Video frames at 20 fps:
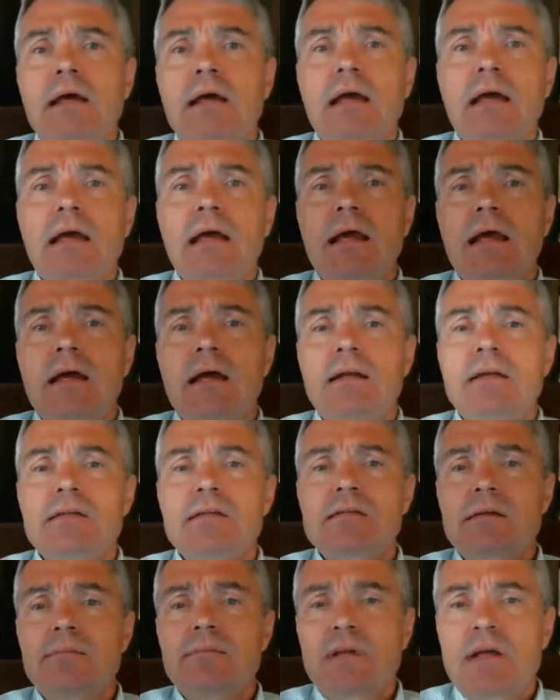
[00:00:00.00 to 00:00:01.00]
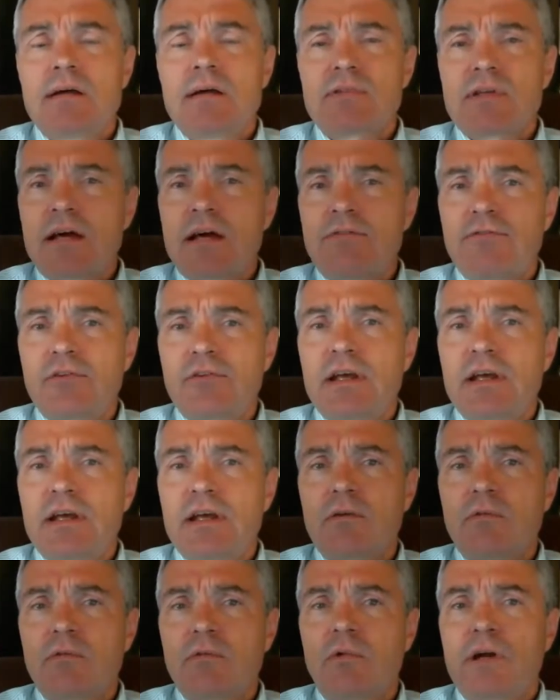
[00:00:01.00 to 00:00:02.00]
And sometimes I
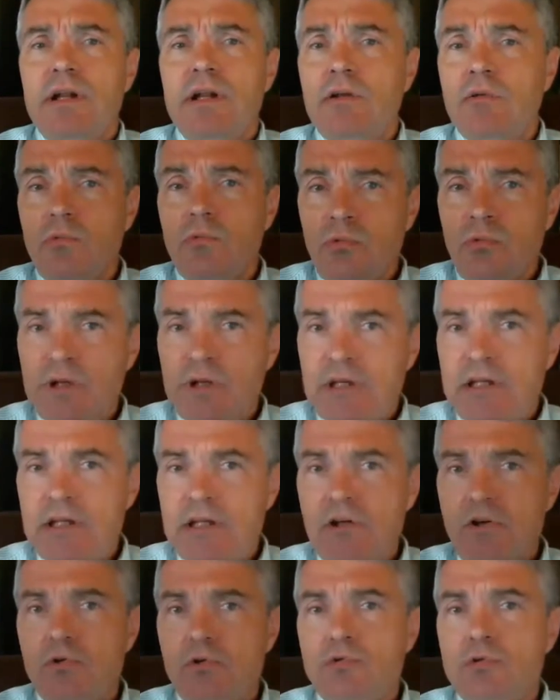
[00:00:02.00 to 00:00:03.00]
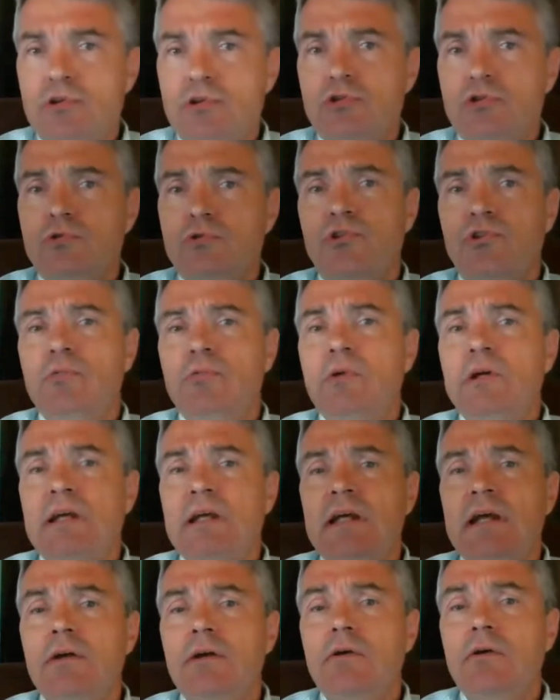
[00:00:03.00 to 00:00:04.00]
forget one of the really cool tools that we
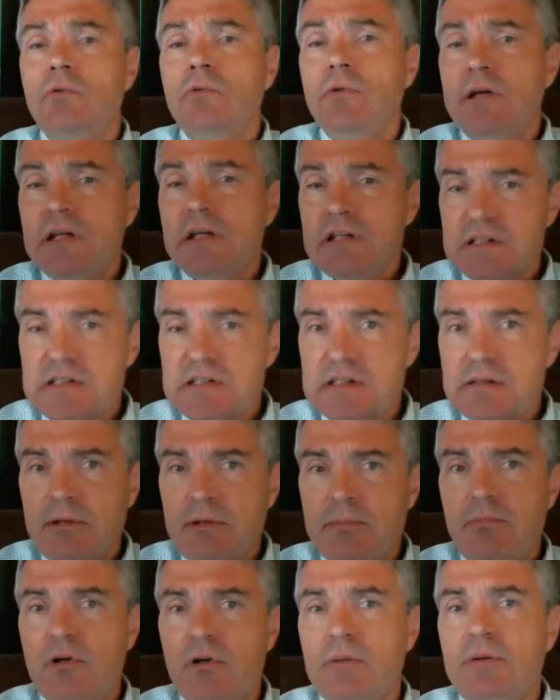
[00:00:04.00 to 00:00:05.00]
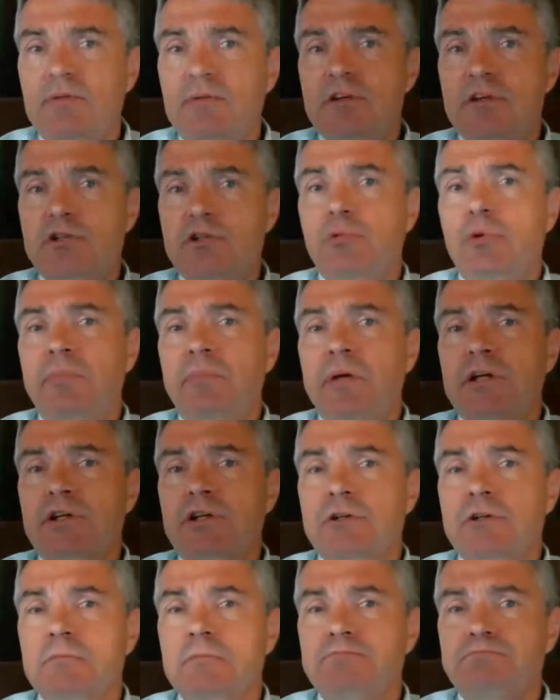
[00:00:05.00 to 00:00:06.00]
can. We can just simply put up a visual
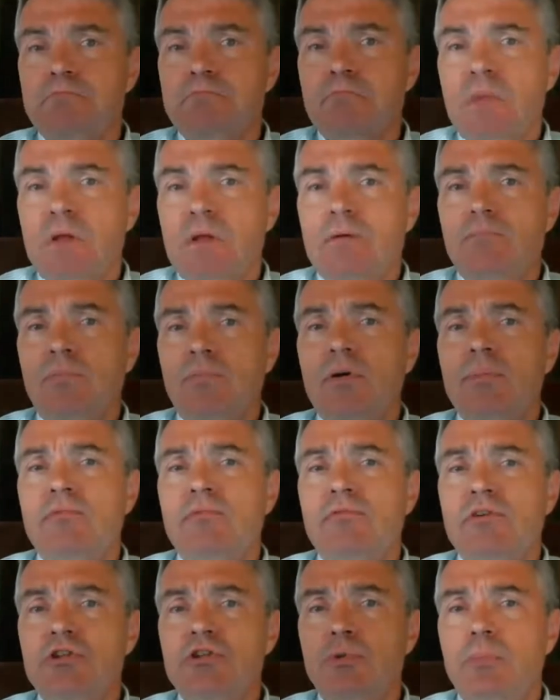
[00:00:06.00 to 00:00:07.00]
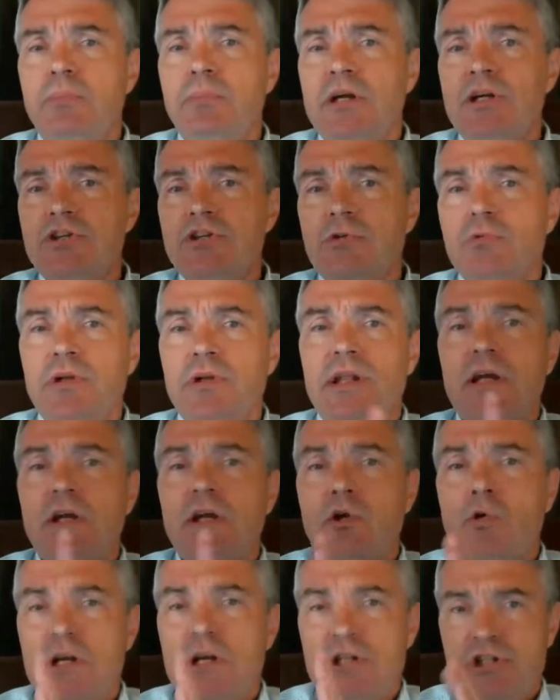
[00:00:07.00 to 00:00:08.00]
picture. Put up a visual picture with a
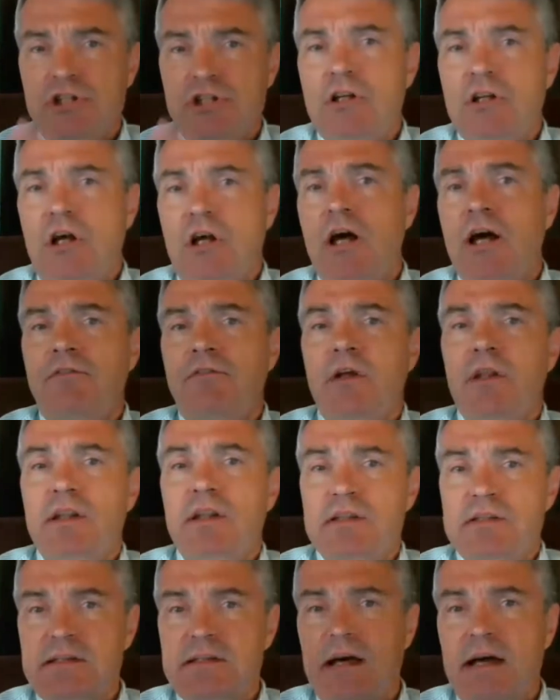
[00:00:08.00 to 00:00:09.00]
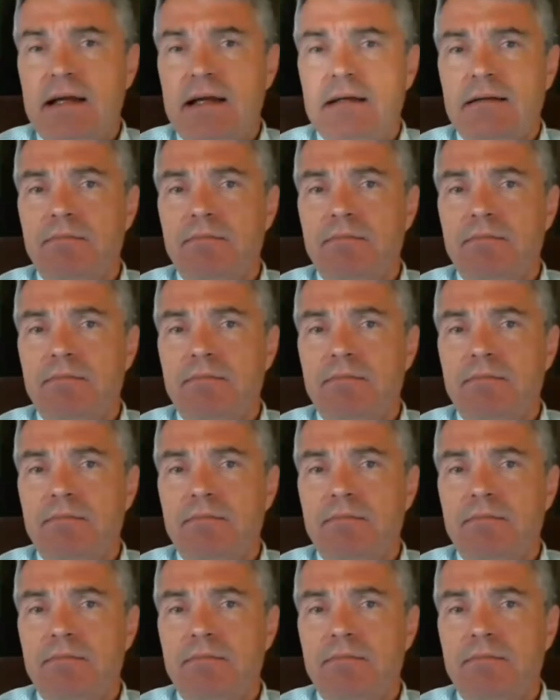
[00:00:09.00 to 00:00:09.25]
question off on the side